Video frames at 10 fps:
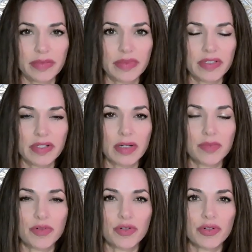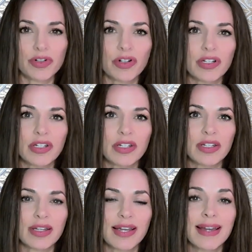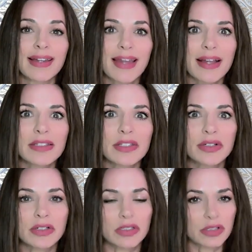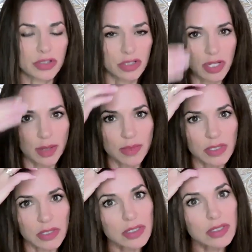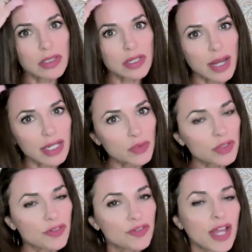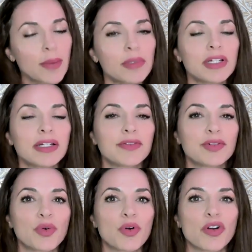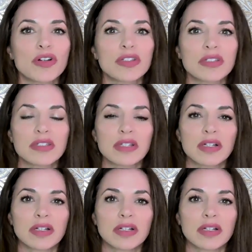sun and moon are in Cancer, it's a good time to connect with family, of course,